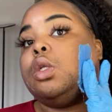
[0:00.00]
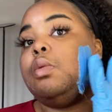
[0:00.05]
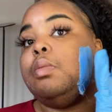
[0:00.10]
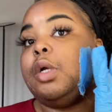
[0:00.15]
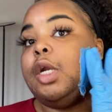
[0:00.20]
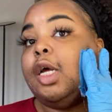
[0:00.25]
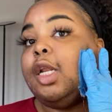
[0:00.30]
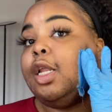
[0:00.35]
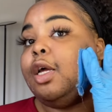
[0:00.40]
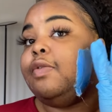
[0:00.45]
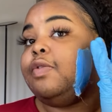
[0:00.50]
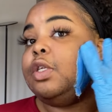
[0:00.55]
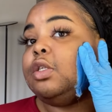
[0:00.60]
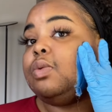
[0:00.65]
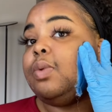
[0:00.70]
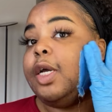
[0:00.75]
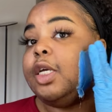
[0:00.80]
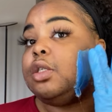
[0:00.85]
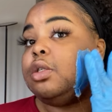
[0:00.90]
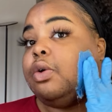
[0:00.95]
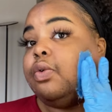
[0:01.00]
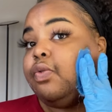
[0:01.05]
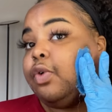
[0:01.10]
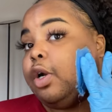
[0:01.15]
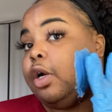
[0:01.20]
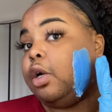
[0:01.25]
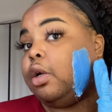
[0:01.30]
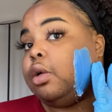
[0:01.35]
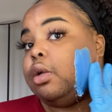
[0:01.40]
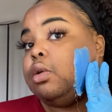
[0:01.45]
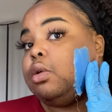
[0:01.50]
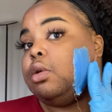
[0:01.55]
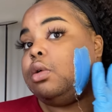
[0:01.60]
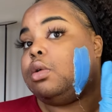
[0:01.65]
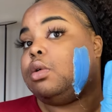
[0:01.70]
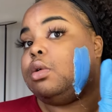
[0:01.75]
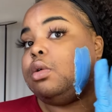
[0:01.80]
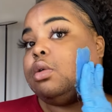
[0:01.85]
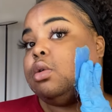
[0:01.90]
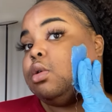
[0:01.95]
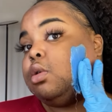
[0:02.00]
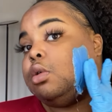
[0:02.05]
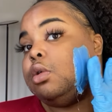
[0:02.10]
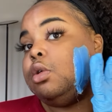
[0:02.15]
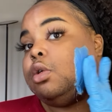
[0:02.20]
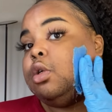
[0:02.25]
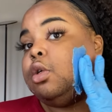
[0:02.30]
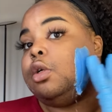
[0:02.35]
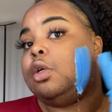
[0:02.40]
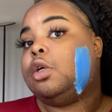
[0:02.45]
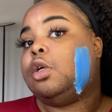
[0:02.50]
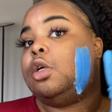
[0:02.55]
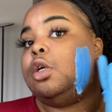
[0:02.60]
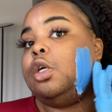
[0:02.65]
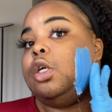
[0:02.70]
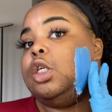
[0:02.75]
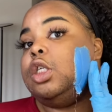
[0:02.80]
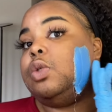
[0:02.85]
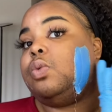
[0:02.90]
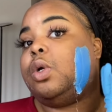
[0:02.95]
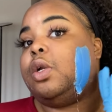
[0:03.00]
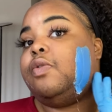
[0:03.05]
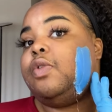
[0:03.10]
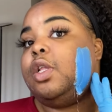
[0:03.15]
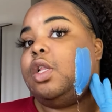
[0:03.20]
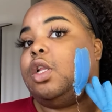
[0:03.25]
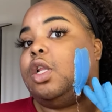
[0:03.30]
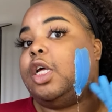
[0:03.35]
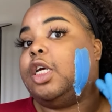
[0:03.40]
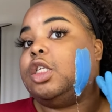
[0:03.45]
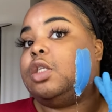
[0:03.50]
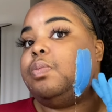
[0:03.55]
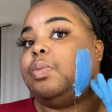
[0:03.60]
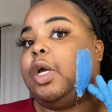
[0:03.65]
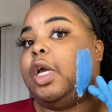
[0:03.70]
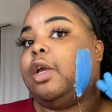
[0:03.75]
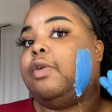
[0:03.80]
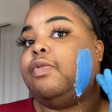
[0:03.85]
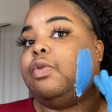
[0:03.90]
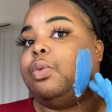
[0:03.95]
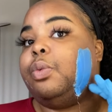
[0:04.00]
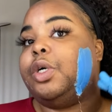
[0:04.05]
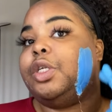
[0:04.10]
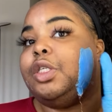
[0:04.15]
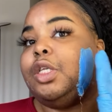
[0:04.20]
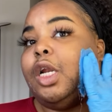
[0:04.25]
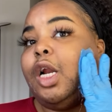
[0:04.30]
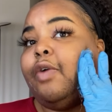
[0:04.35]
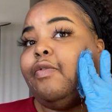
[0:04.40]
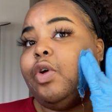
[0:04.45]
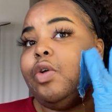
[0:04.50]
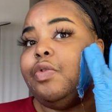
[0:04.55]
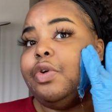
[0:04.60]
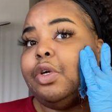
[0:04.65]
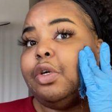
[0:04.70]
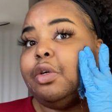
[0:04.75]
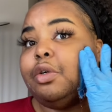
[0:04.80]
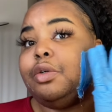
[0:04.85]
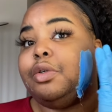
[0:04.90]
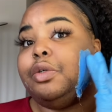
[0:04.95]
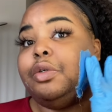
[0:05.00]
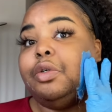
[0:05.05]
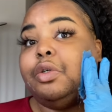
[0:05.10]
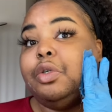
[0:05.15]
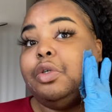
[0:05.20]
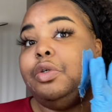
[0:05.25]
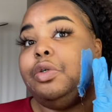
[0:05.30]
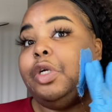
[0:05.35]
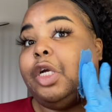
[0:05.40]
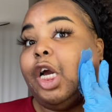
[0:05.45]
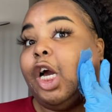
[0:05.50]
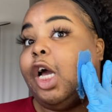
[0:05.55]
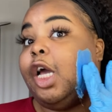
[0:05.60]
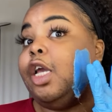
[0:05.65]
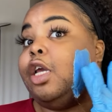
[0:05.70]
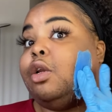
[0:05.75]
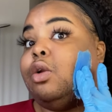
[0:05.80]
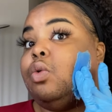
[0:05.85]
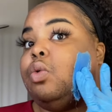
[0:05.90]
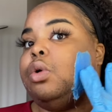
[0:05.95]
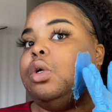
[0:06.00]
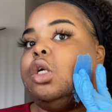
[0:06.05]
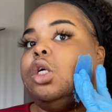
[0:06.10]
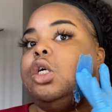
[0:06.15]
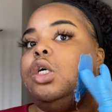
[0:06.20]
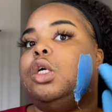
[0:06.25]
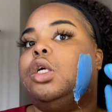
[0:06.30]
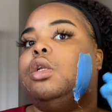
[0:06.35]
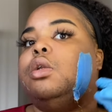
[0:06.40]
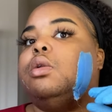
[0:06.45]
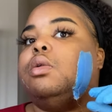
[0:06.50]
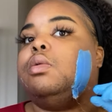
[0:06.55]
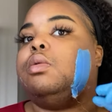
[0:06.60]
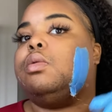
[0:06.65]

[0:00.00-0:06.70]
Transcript: But I love this wax so far. It's one of the less painful ones that I've ever gotten or done.